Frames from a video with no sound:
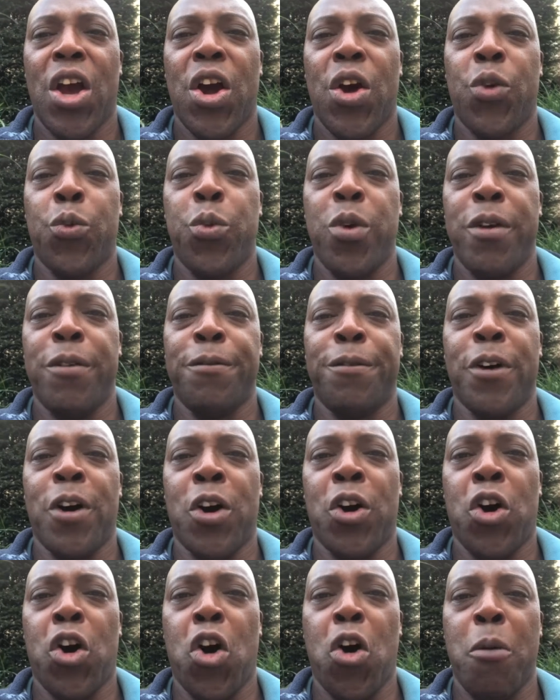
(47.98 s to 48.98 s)
with a
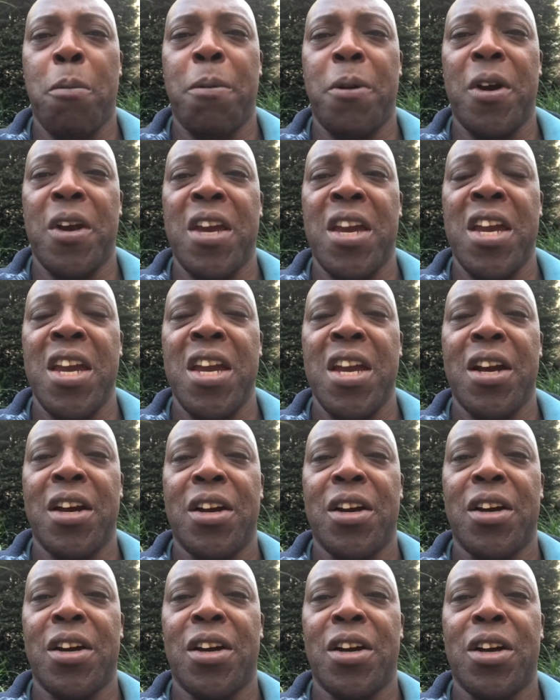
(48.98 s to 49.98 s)
copy
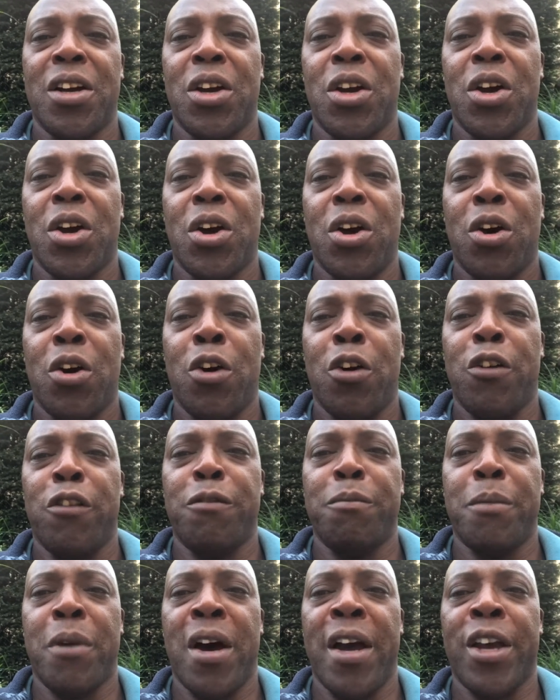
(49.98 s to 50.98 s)
of
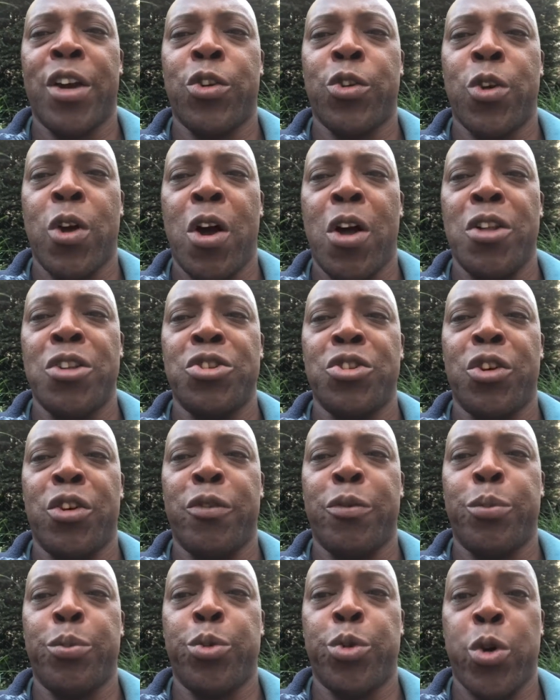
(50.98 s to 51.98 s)
my grant of
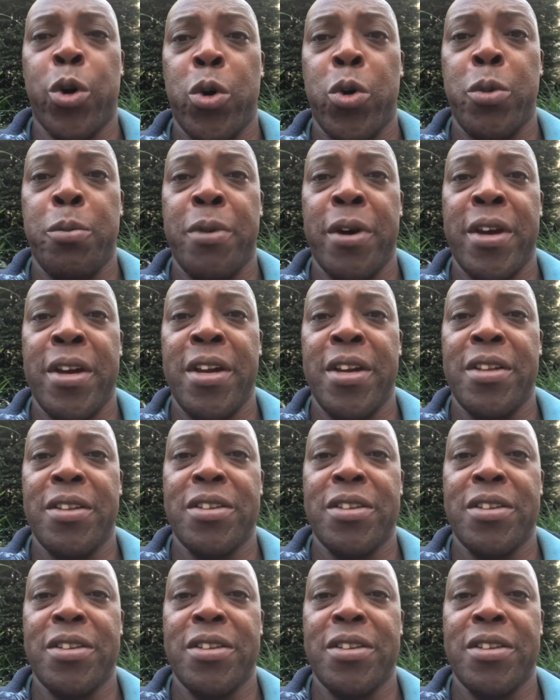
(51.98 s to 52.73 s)
probate